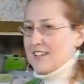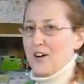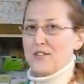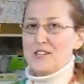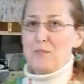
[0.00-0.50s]
this
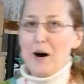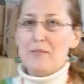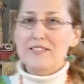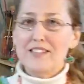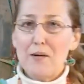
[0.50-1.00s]
out. These
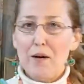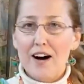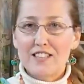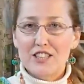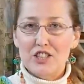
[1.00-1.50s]
bobbins that I
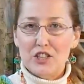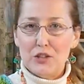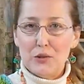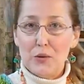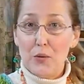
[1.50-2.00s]
bought to
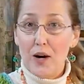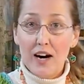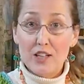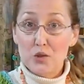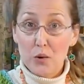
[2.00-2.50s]
do
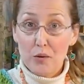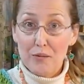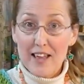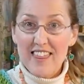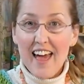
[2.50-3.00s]
uh,
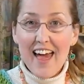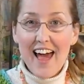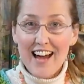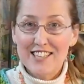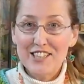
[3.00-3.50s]
jewelry with
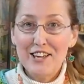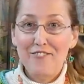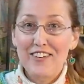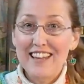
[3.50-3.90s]
actually